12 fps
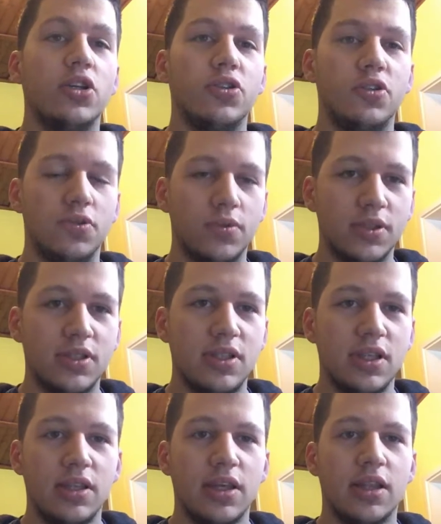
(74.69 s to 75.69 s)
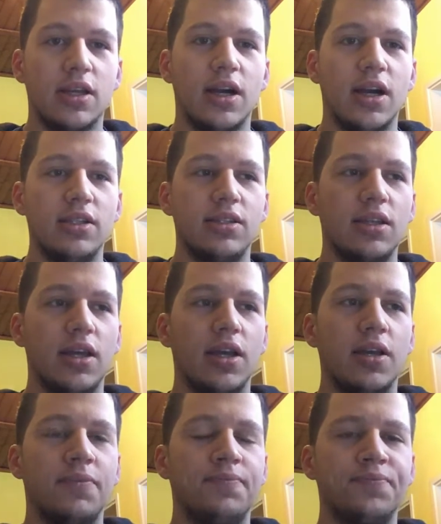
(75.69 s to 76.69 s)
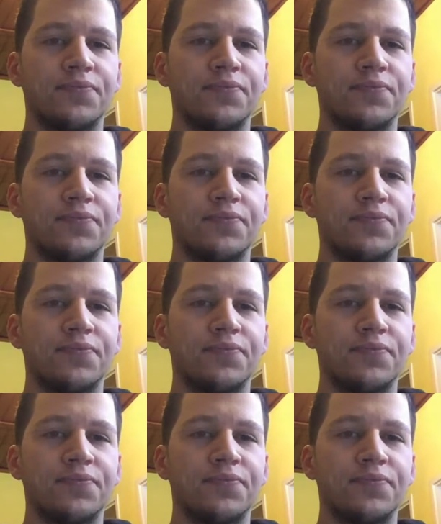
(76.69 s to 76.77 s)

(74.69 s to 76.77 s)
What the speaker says: you will see that guys take,